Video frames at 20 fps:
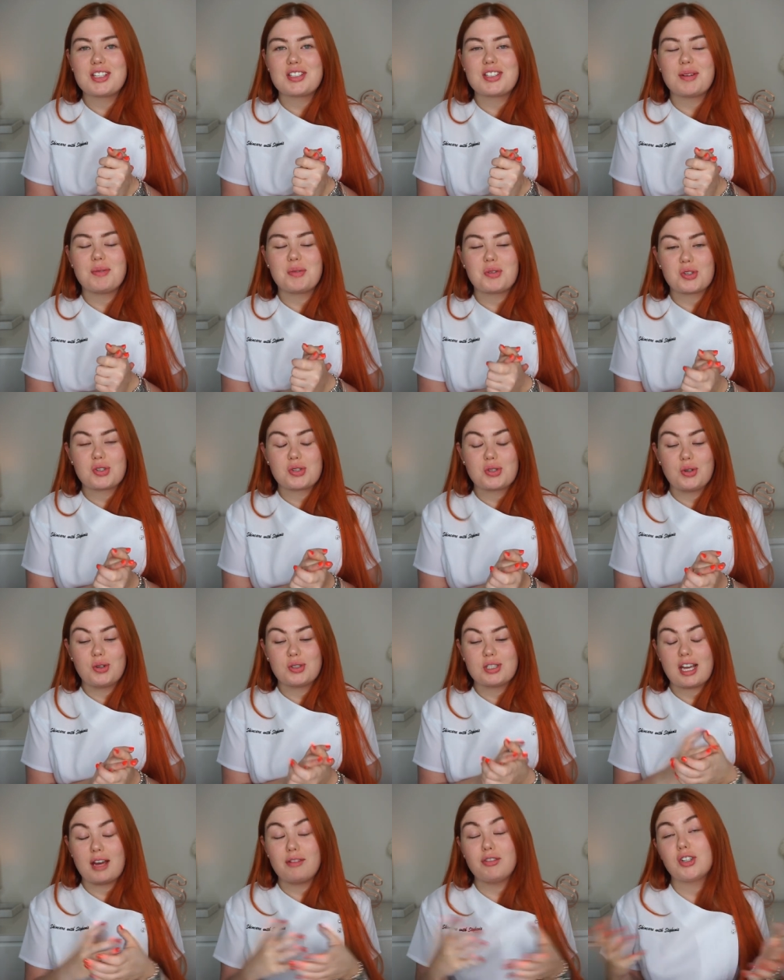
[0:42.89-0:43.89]
So I just
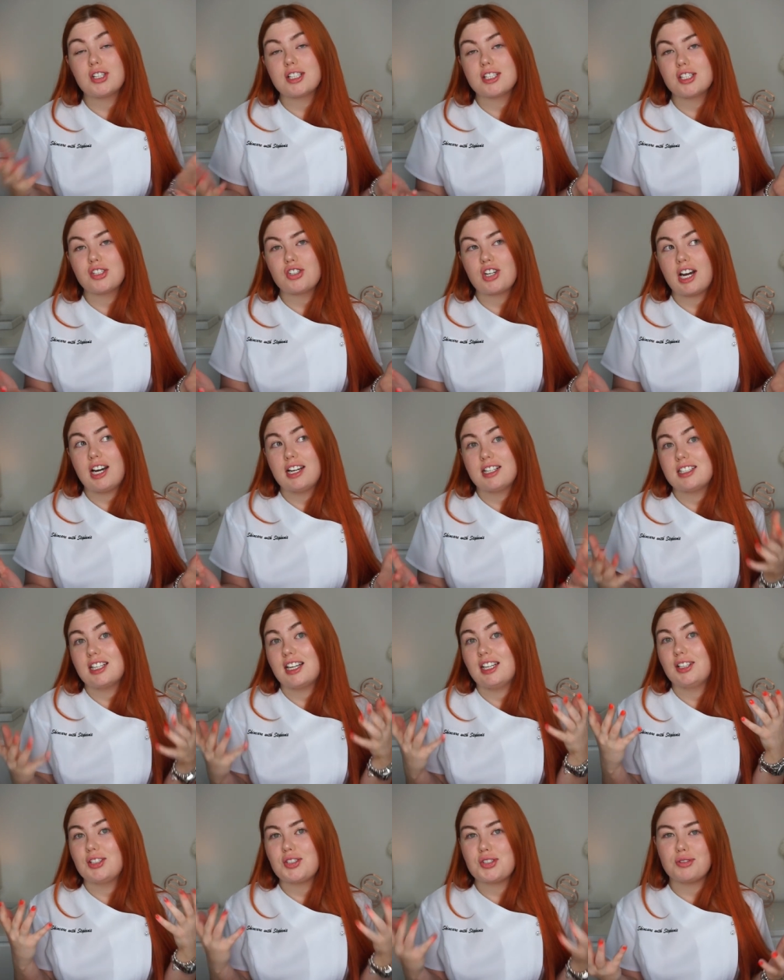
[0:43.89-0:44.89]
thought, I've already tried
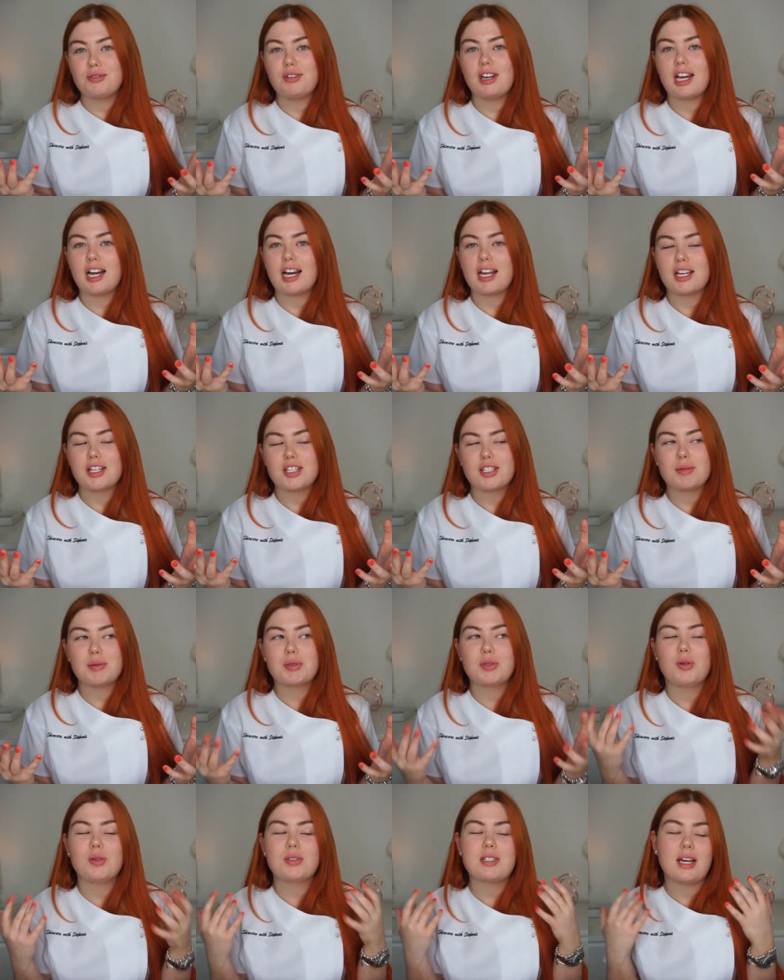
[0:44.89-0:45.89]
it and I do really like it, so I
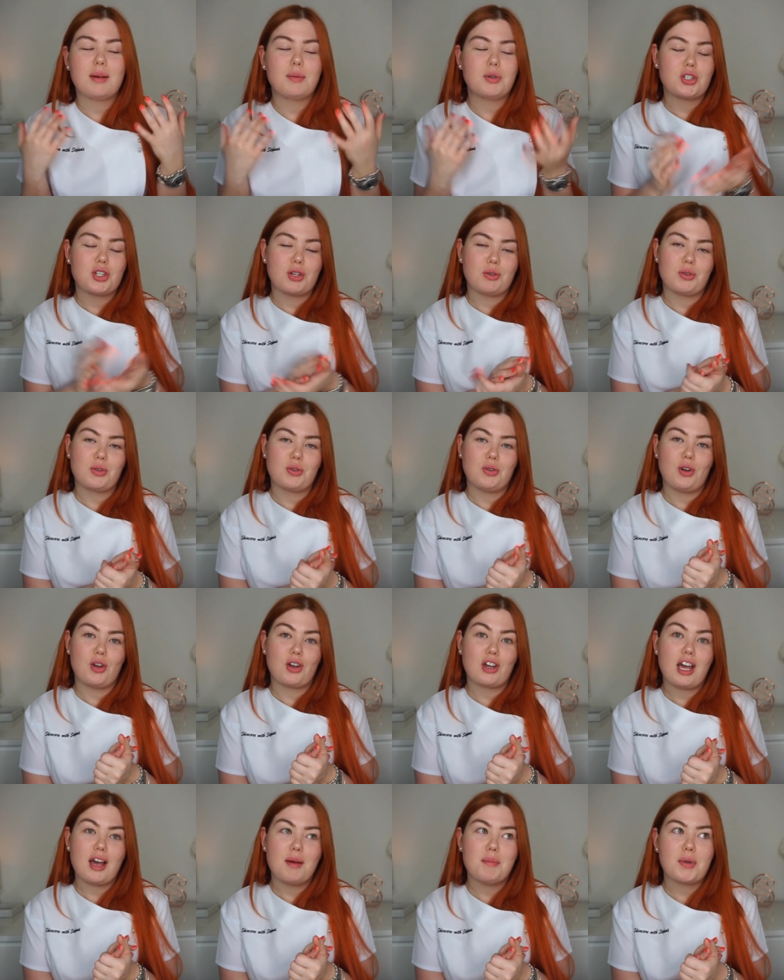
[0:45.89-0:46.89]
thought I would show you all
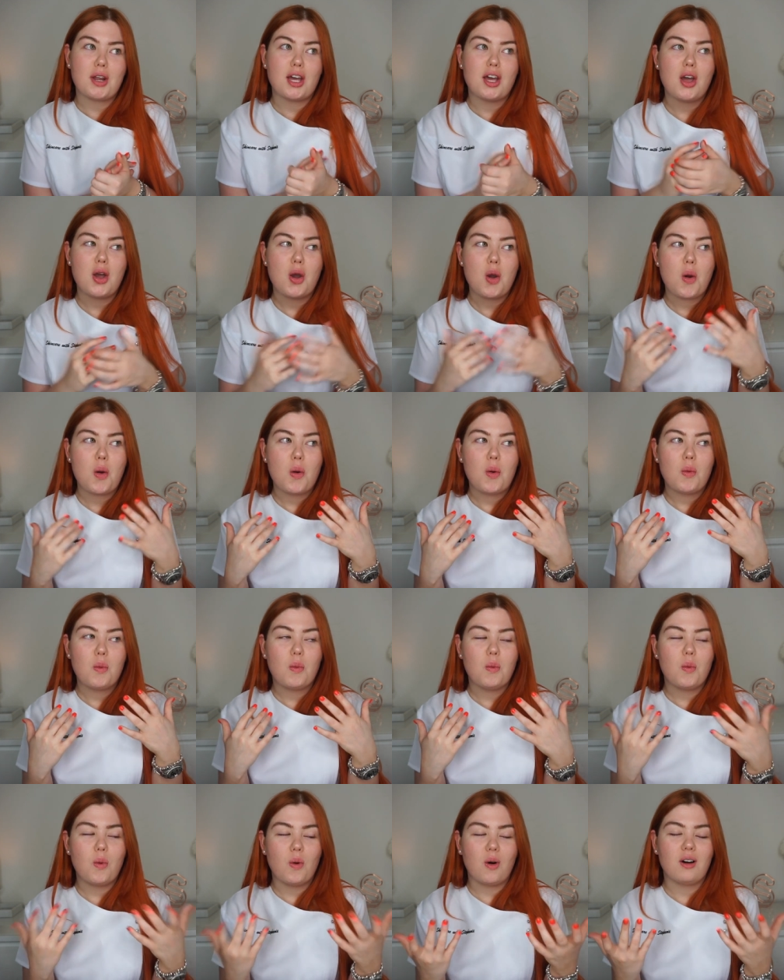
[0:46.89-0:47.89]
on camera
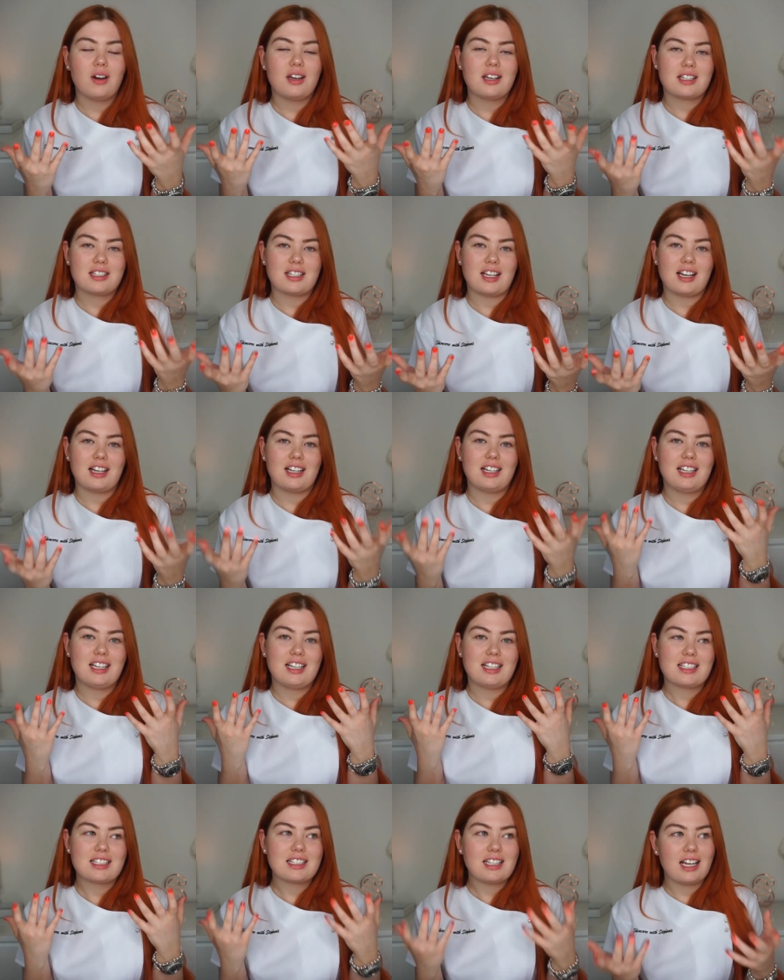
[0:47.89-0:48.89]
what exactly
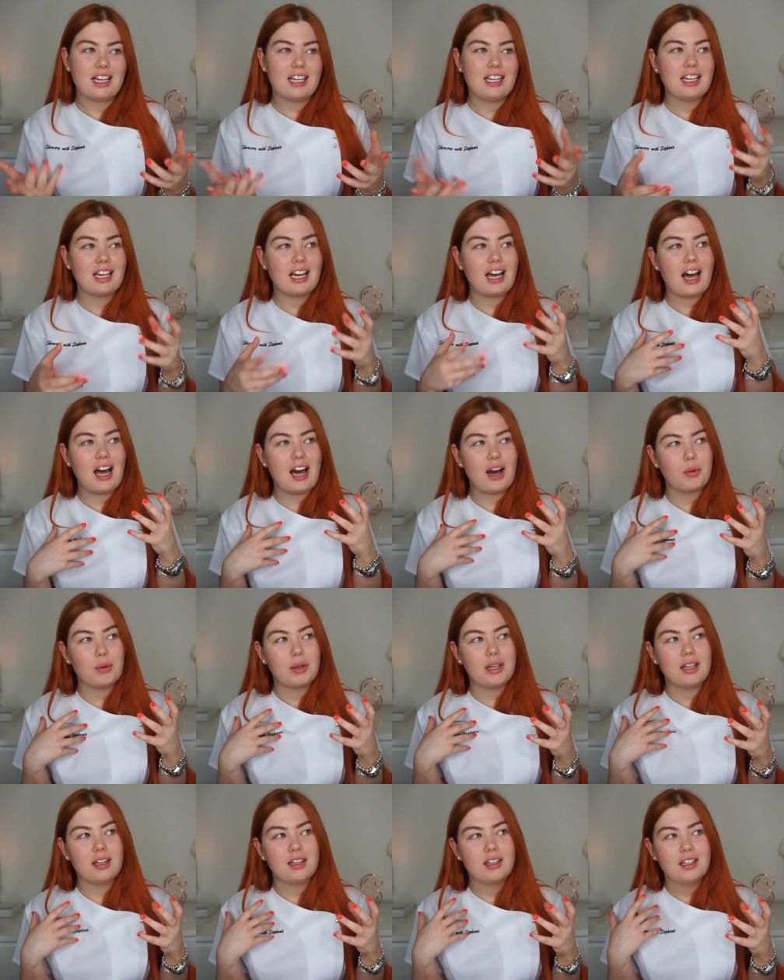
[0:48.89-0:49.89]
it's like, how
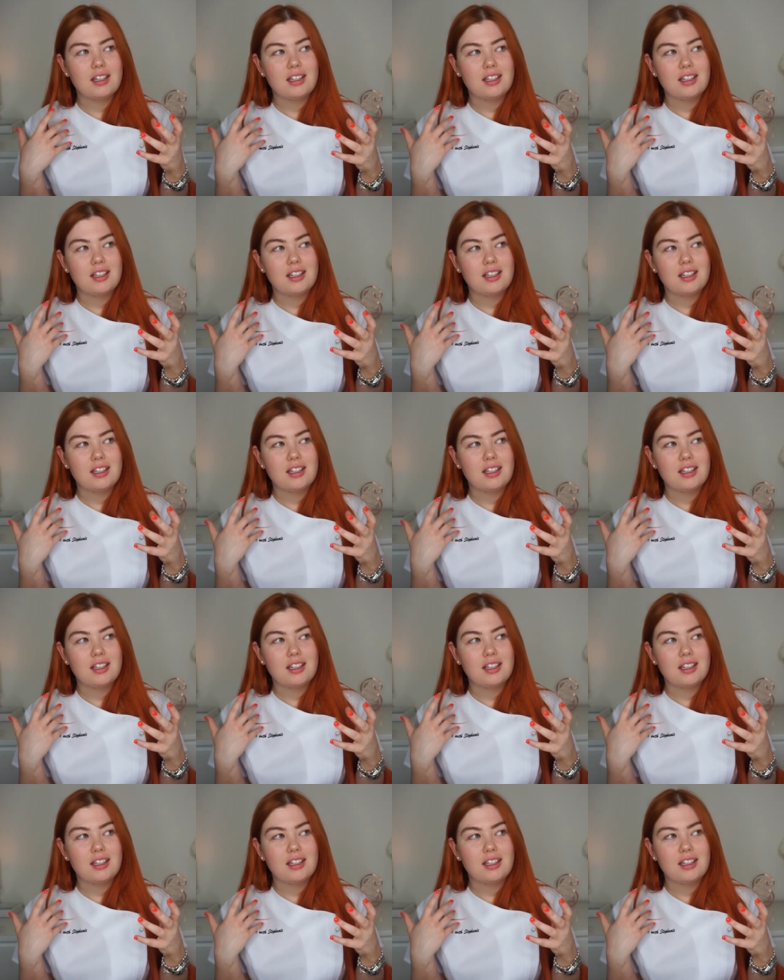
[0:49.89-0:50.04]
it,